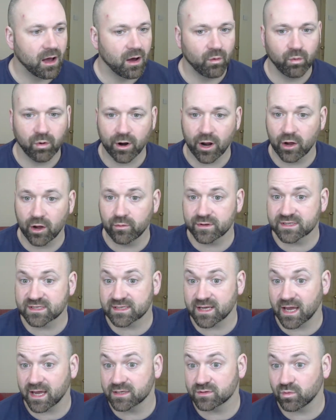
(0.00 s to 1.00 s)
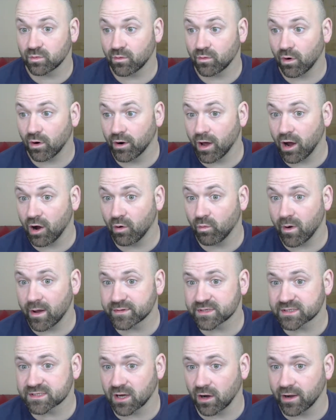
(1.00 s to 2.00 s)
What I would say is on our
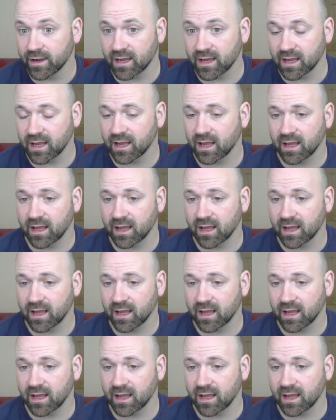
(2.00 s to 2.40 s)
website,